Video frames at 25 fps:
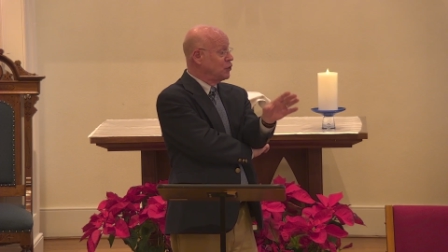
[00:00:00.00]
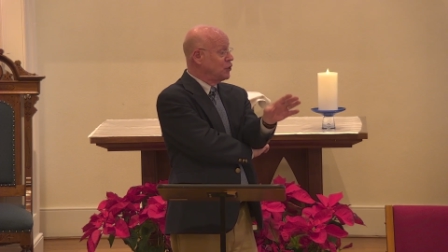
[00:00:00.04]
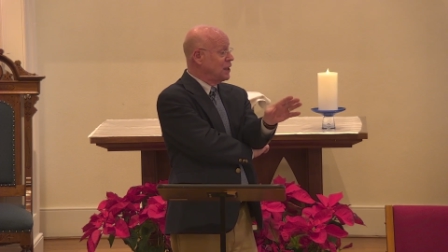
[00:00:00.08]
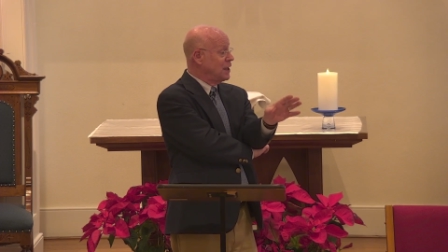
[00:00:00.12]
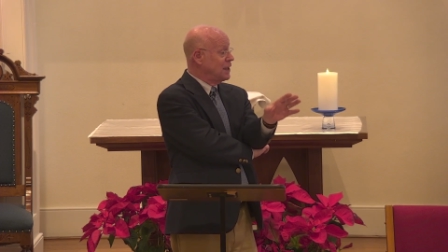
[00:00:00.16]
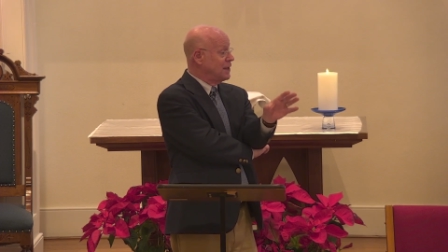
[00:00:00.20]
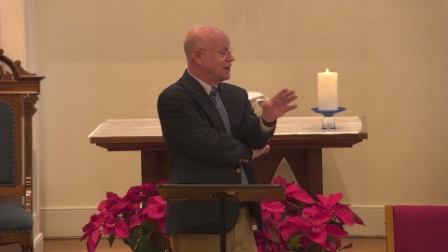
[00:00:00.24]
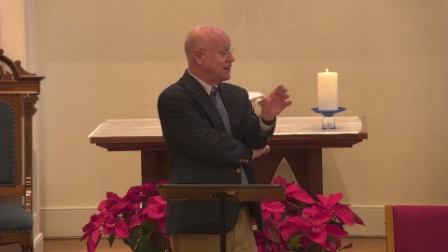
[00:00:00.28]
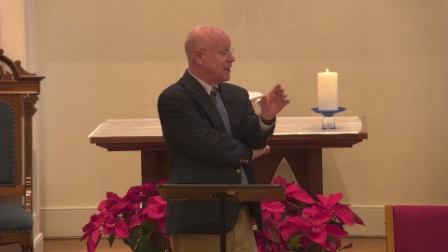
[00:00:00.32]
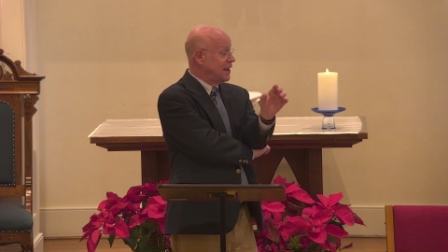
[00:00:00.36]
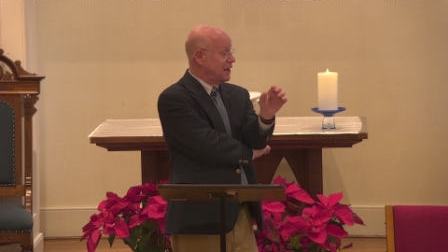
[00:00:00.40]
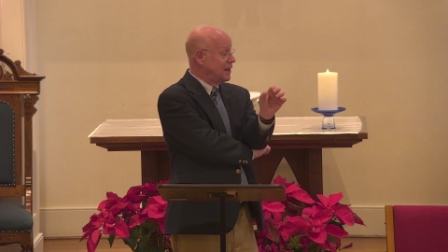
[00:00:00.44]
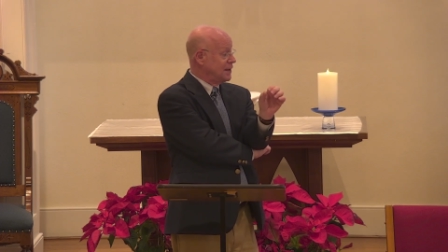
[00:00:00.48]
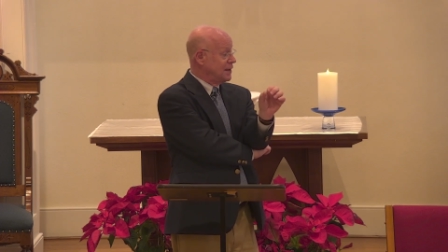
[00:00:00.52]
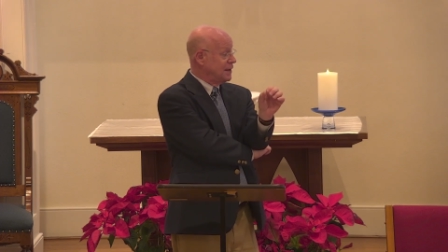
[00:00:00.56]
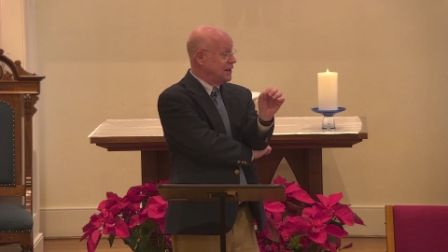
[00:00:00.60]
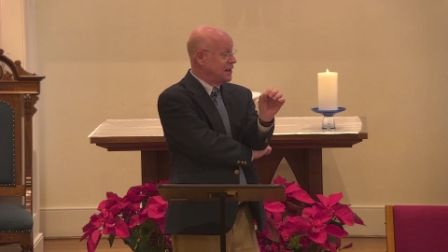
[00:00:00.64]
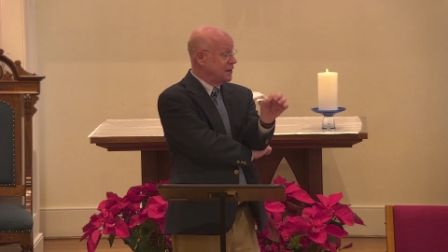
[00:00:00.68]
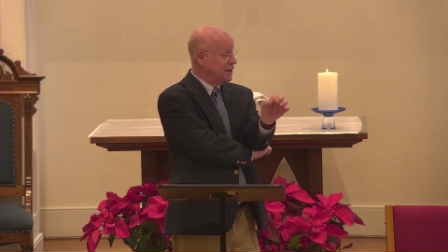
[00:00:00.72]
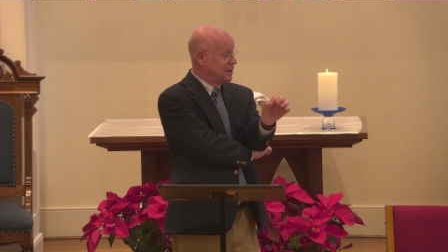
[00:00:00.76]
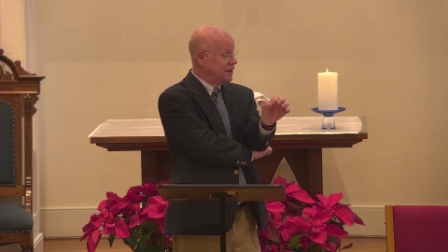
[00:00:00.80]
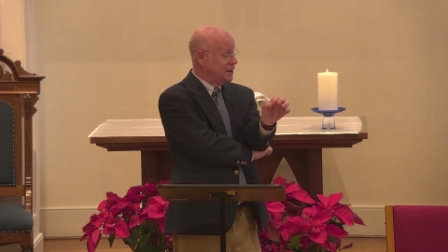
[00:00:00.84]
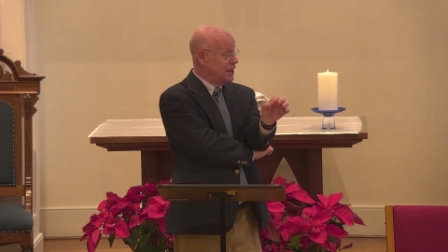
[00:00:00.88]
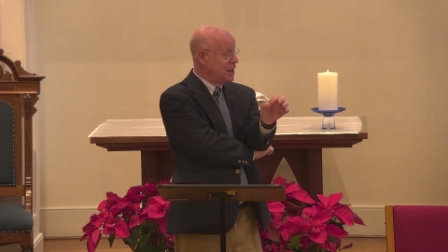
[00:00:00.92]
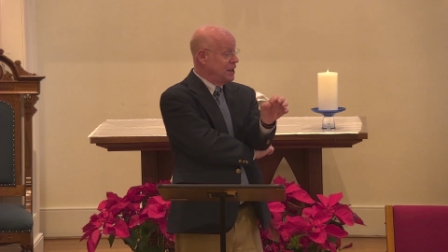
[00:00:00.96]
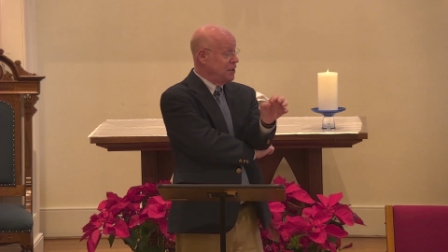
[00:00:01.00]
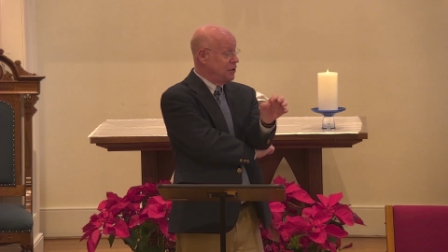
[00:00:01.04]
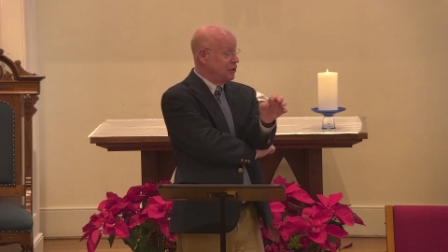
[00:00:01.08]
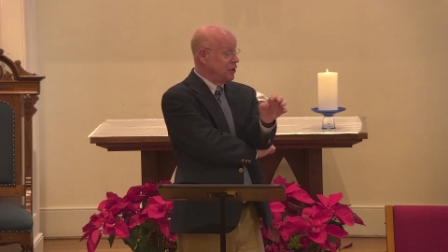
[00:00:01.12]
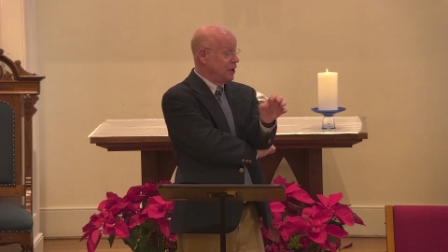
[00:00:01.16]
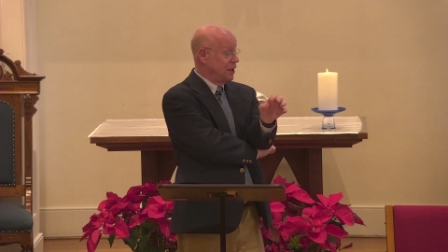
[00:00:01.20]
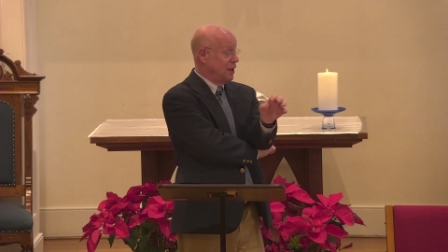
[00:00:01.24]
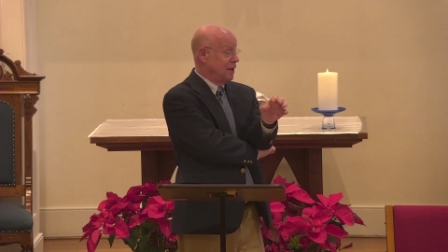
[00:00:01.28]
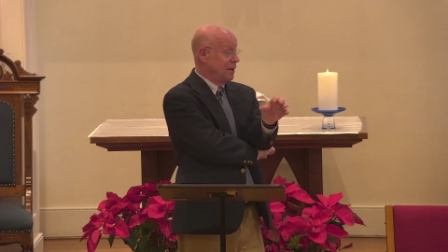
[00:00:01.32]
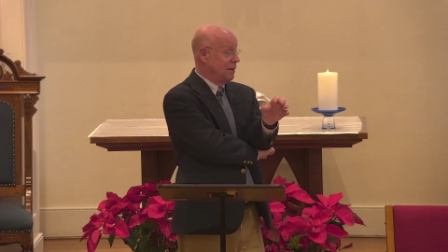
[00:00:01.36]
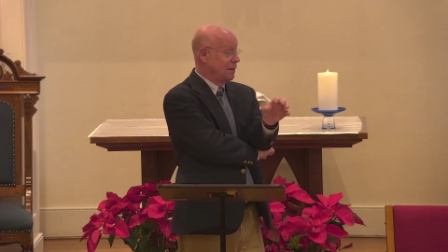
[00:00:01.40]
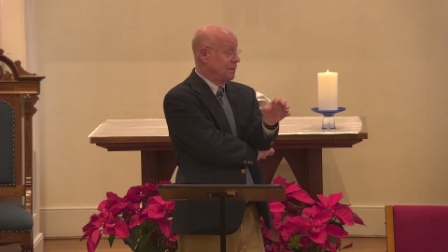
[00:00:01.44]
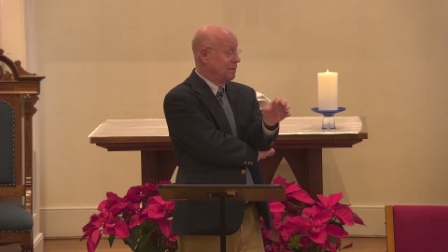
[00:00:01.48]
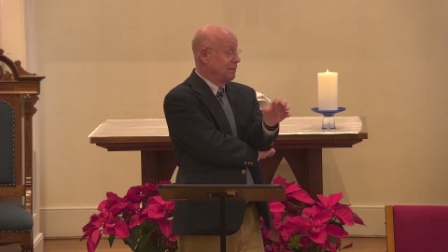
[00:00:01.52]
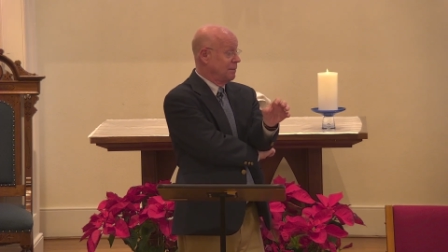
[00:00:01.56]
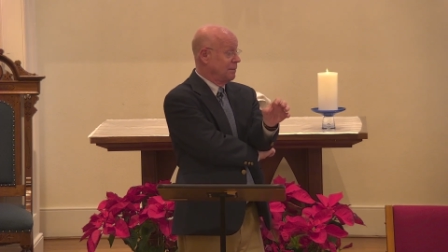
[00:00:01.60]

Jesus is teaching.